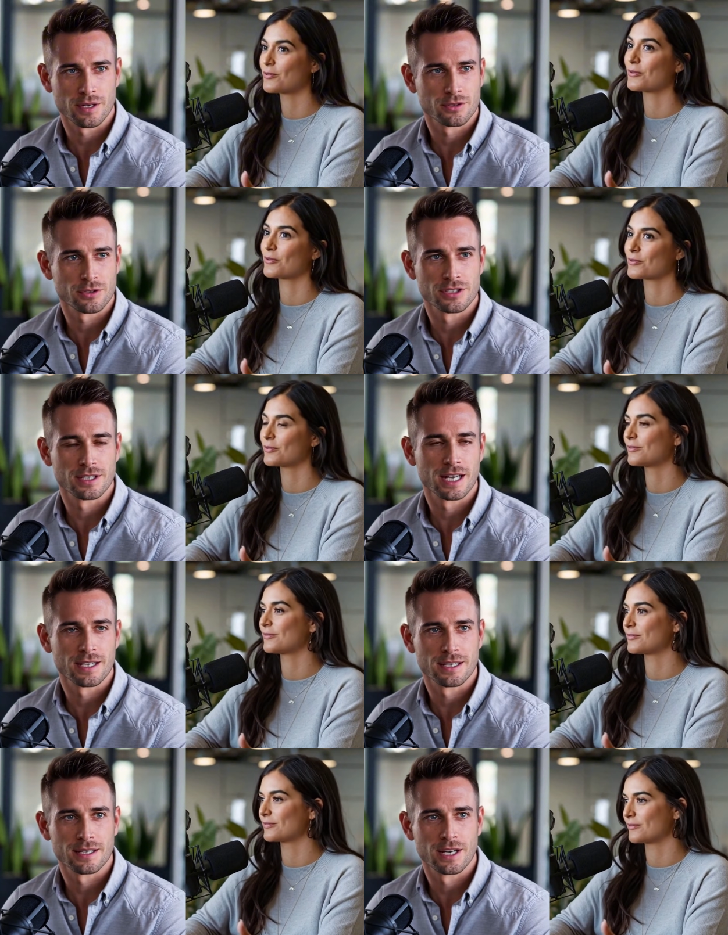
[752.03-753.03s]

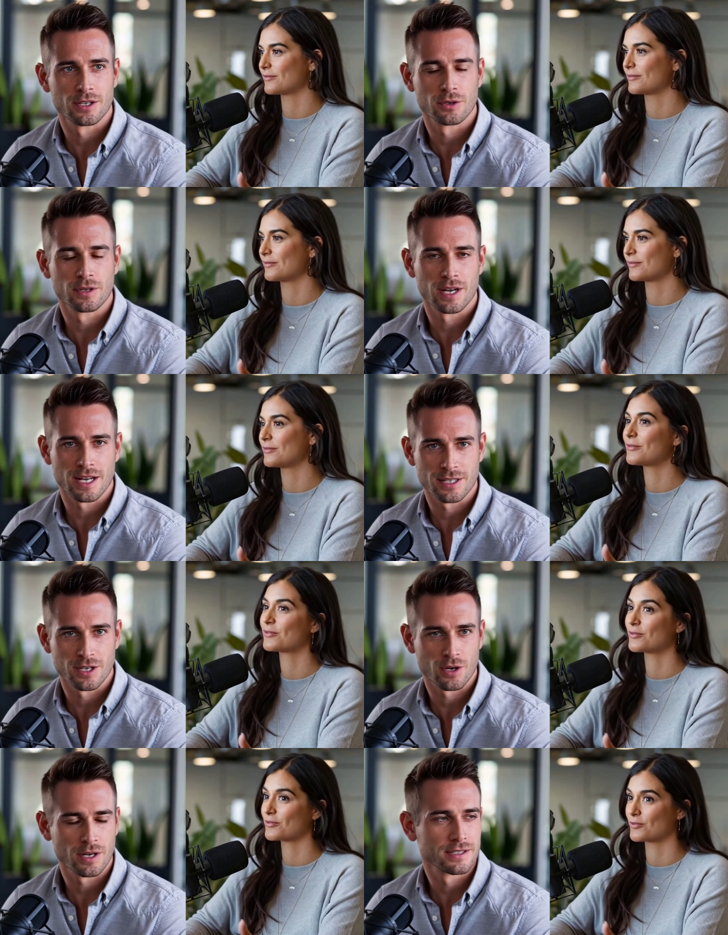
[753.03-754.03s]
Speaker 1: understanding the underlying
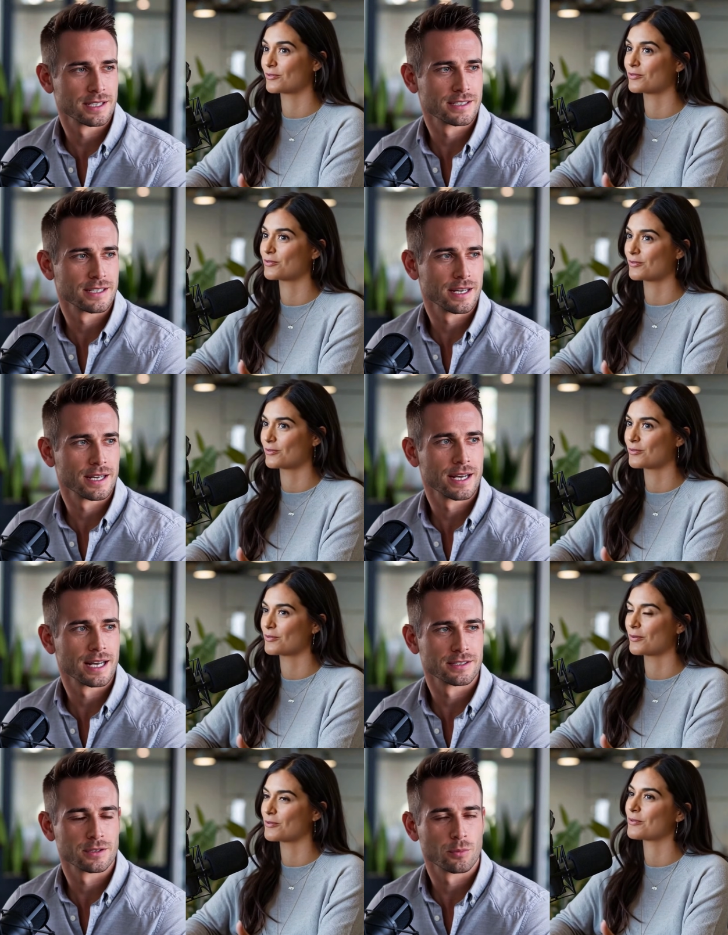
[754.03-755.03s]
causes
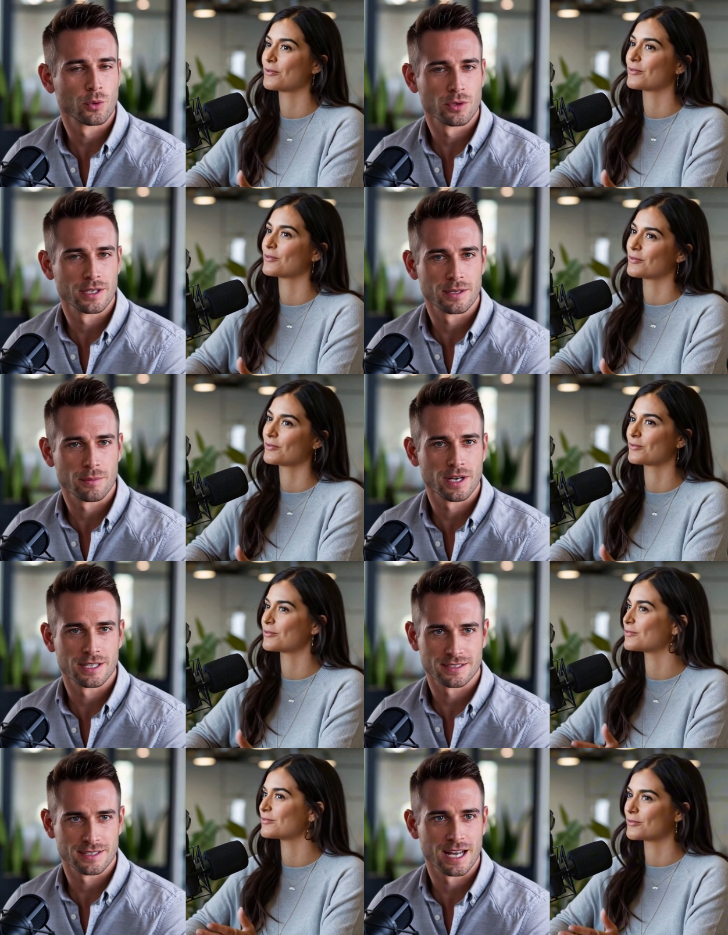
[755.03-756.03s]
and supporting the
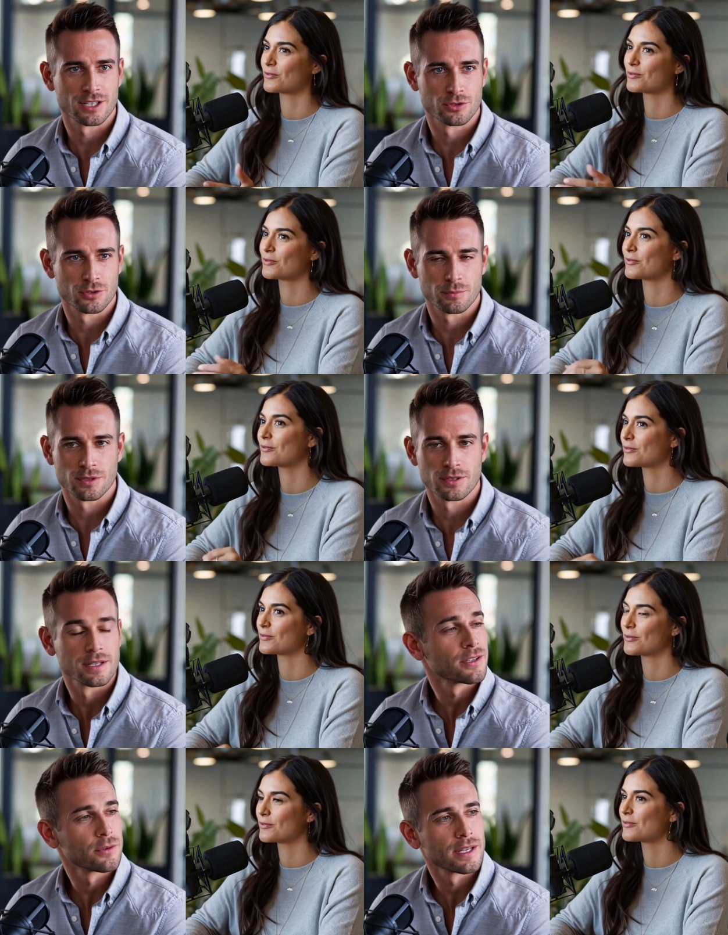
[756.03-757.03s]
body's natural
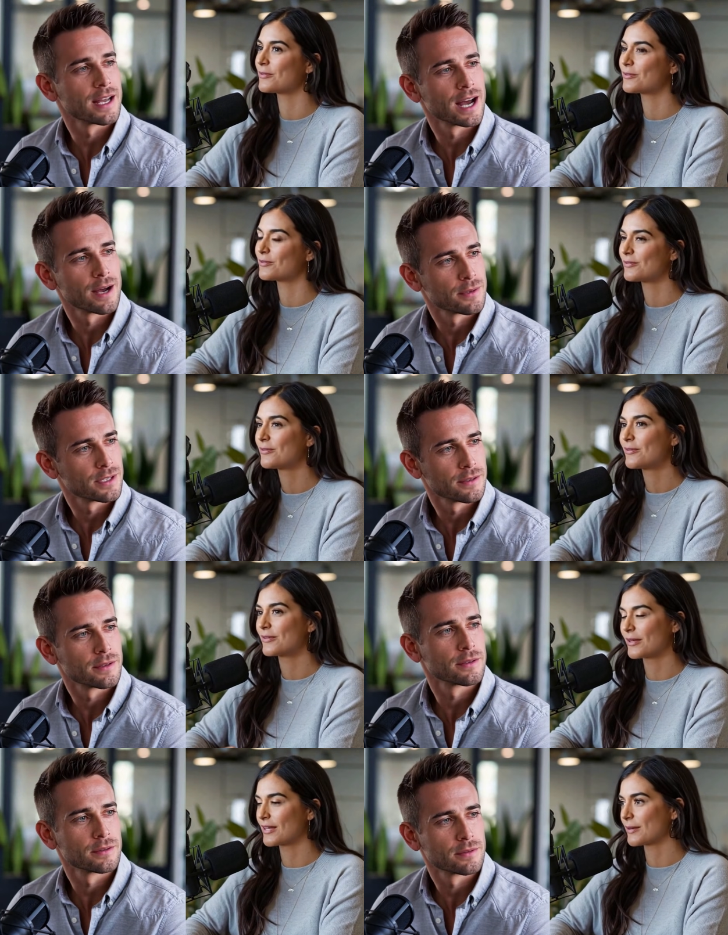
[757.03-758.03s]
ability to adapt.
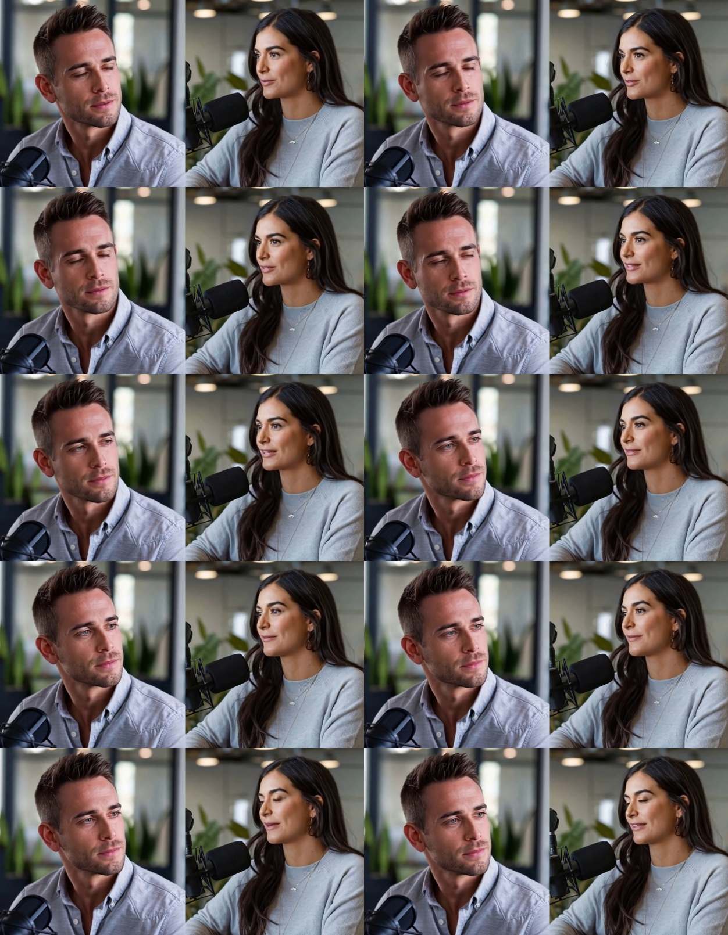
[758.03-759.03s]
Speaker 2: Absolutely.
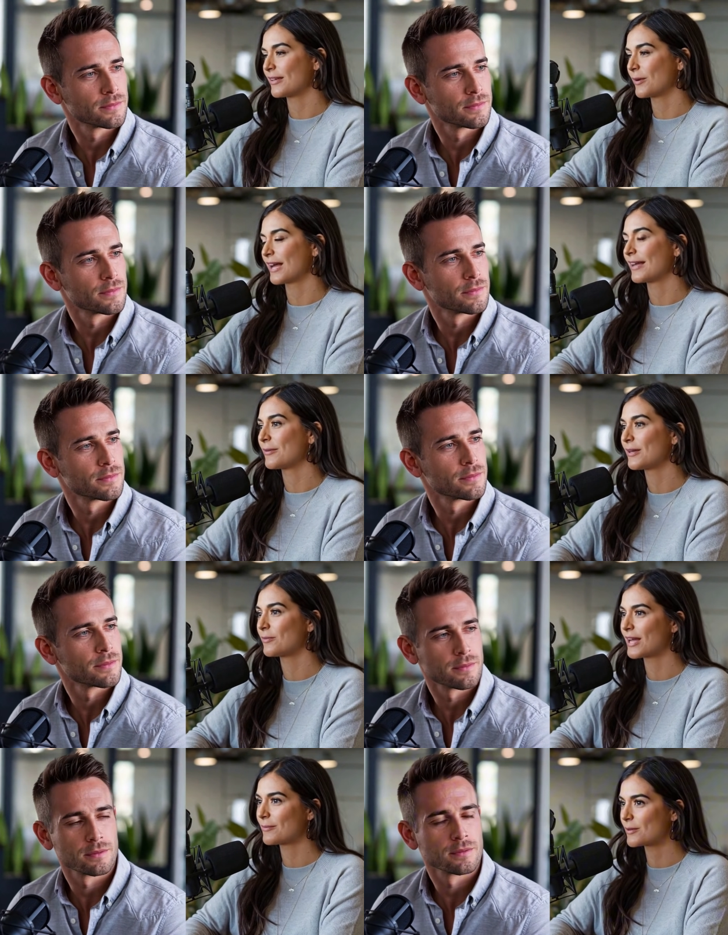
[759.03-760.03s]
So as we
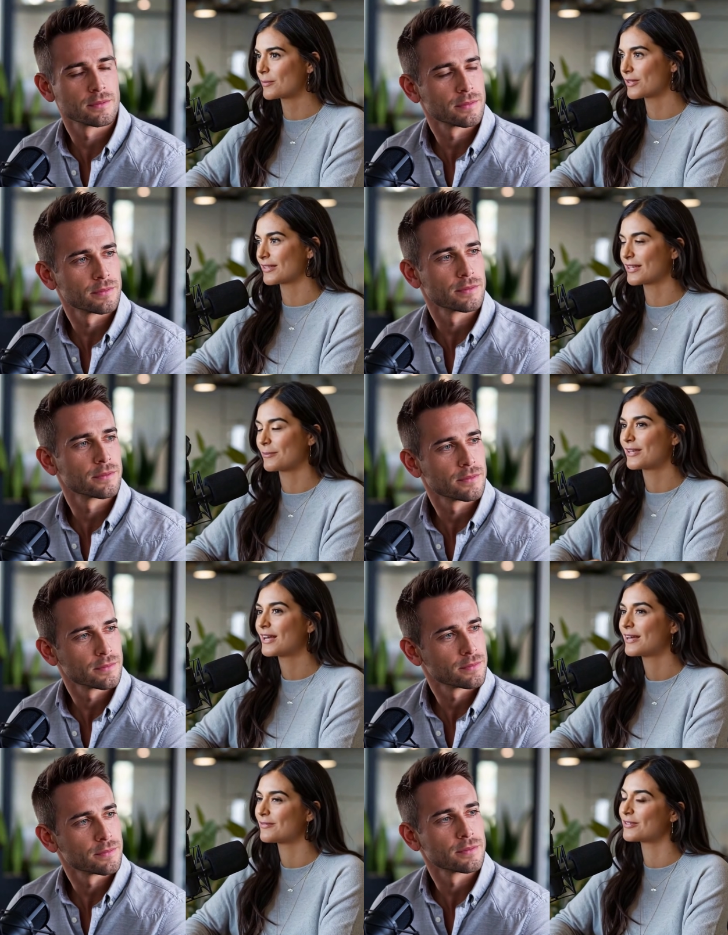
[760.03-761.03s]
wrap up our deep
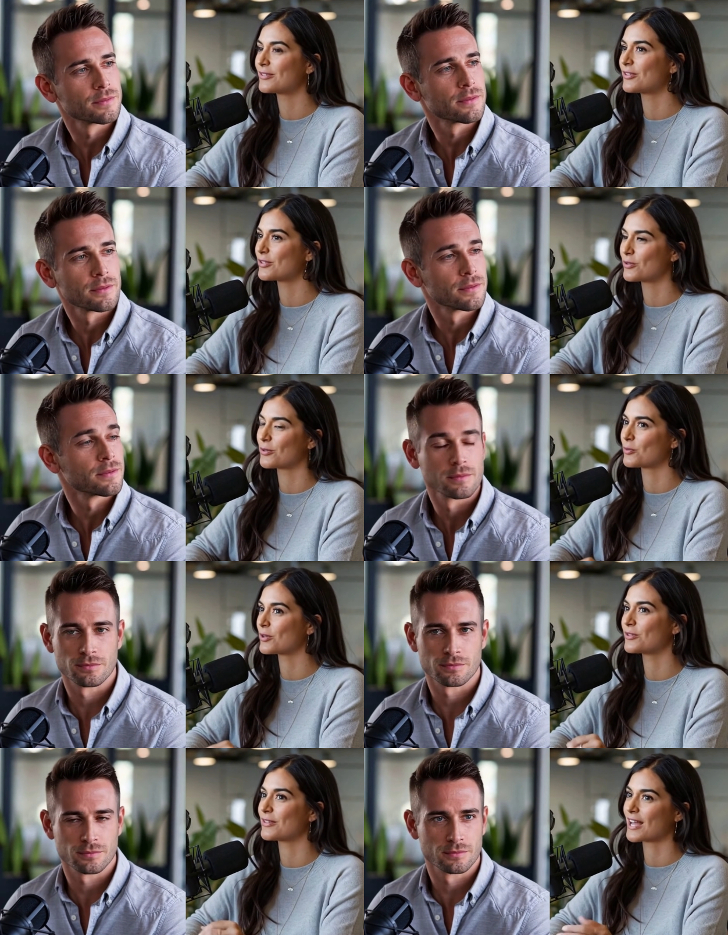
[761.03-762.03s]
dive into the
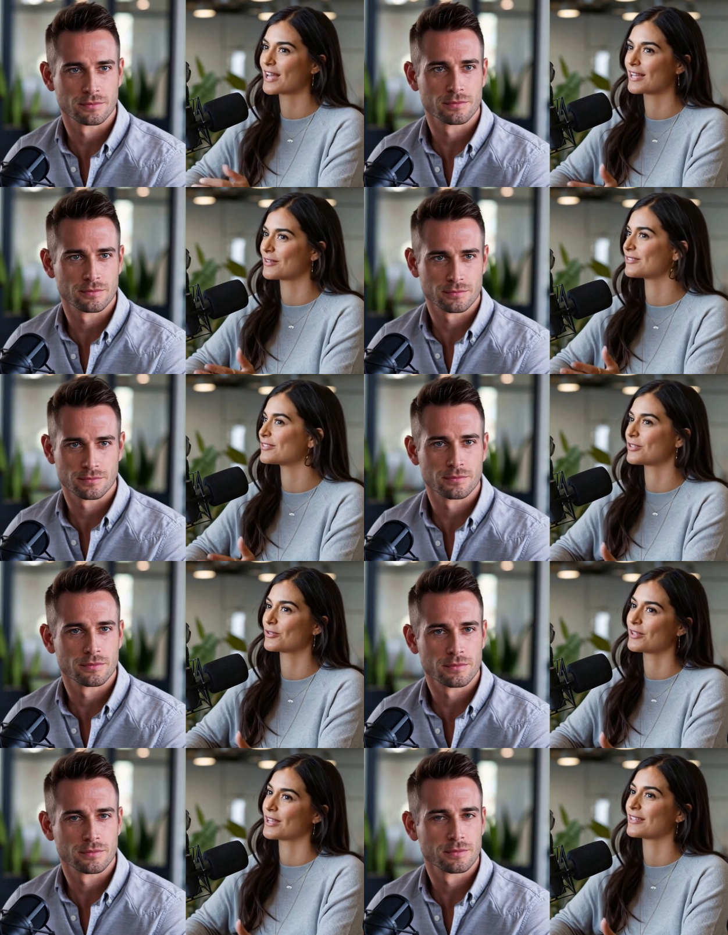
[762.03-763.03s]
world of high
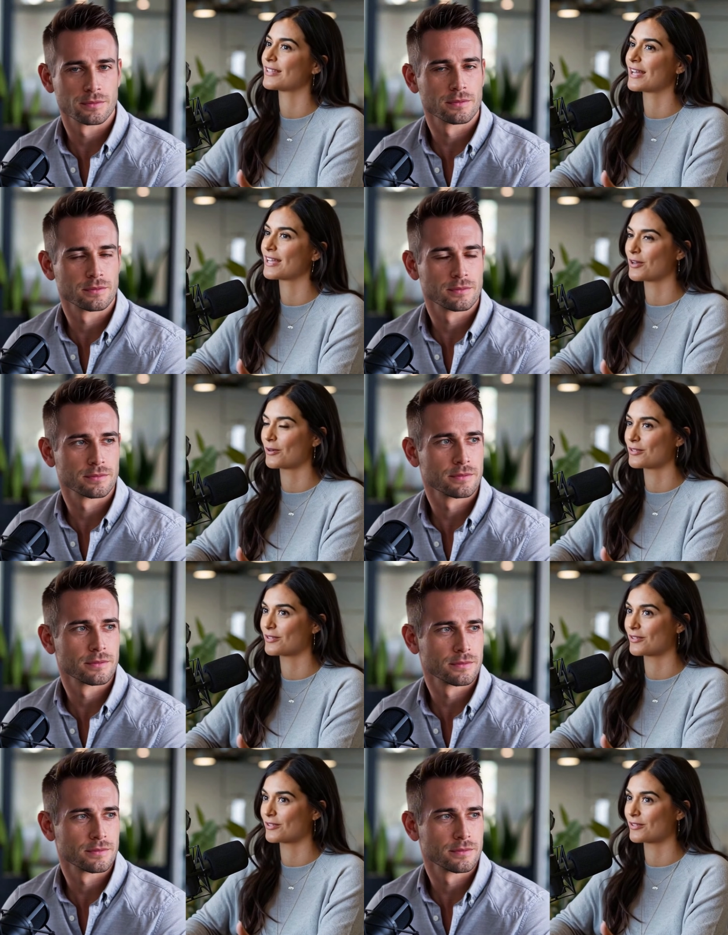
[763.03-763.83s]
altitude and gut health,